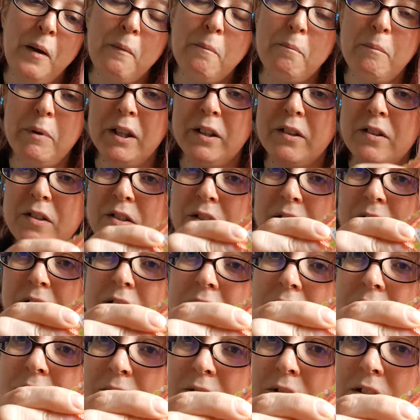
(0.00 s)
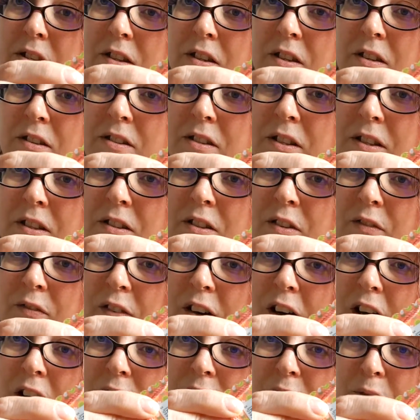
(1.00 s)
because you can still see that it's
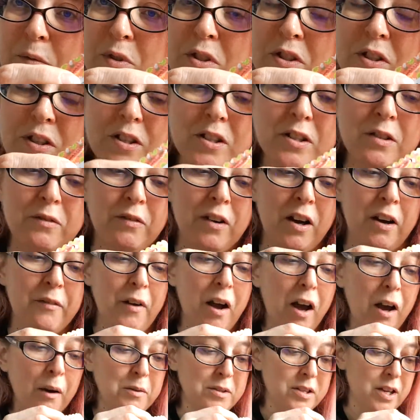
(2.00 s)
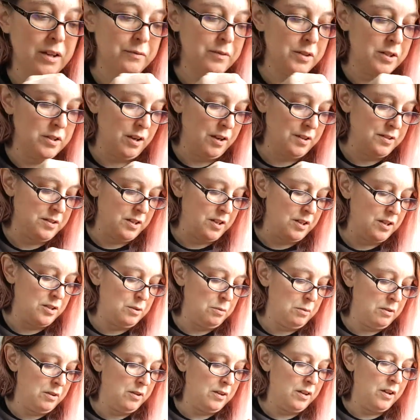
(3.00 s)
65. It was 35. I was advertising it at